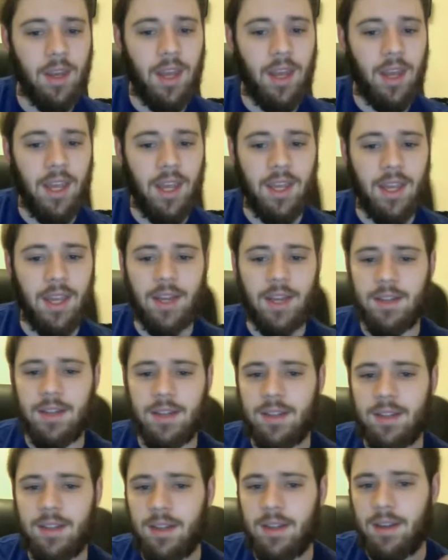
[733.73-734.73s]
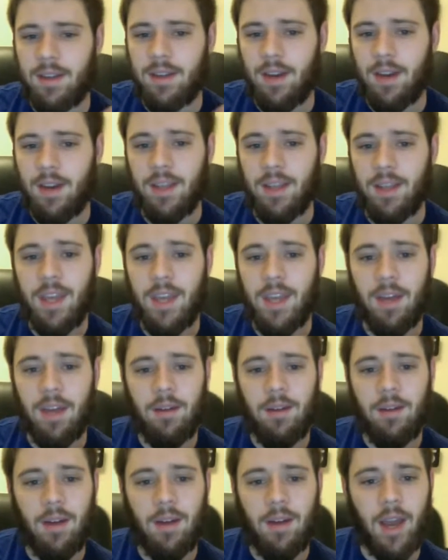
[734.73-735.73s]
And
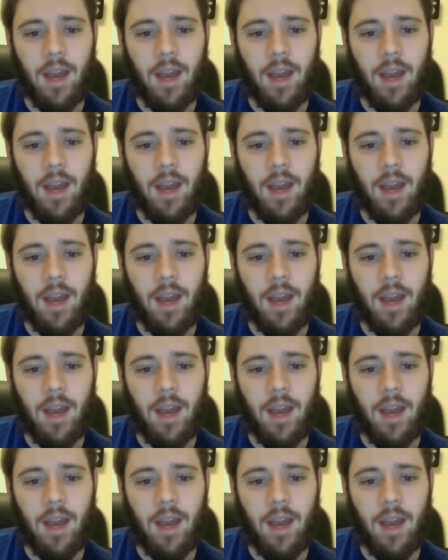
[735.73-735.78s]
again,